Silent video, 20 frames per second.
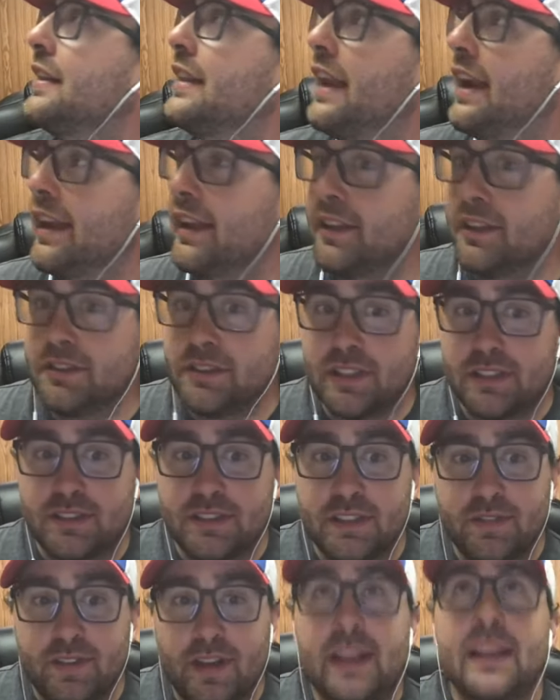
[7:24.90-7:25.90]
that I use, I'll
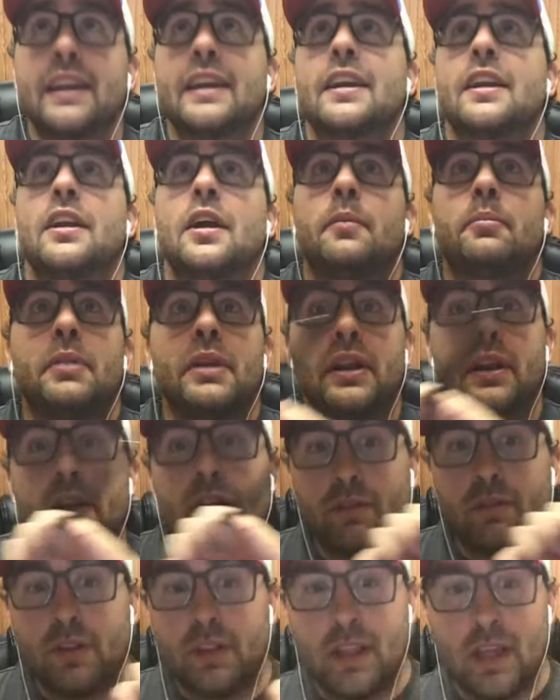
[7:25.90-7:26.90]
see if I can get it up
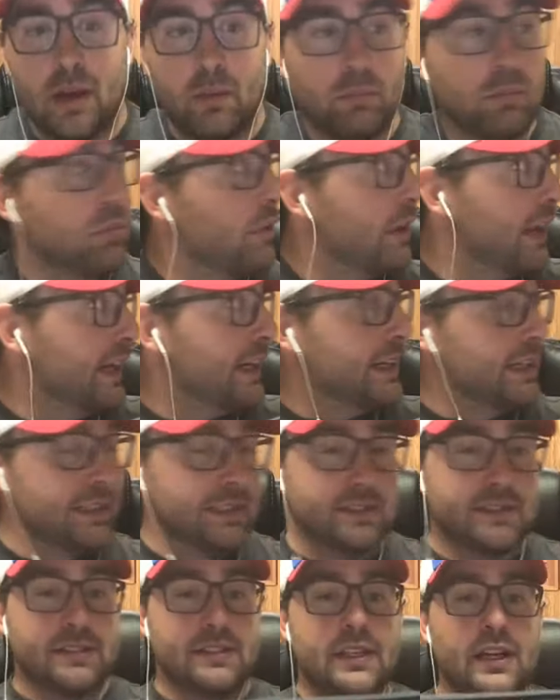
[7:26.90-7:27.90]
here without
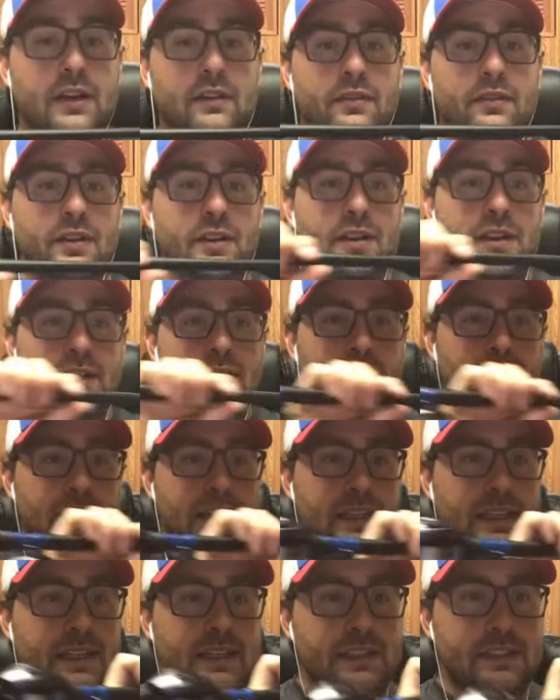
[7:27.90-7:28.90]
breaking stuff,
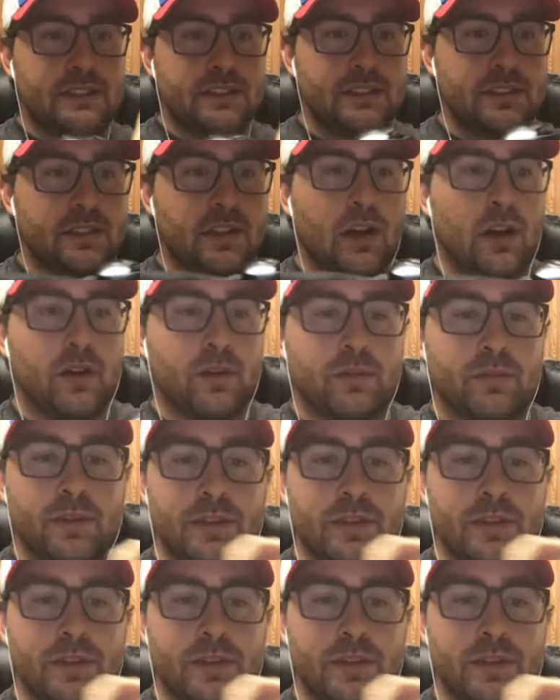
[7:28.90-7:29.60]
is, you know,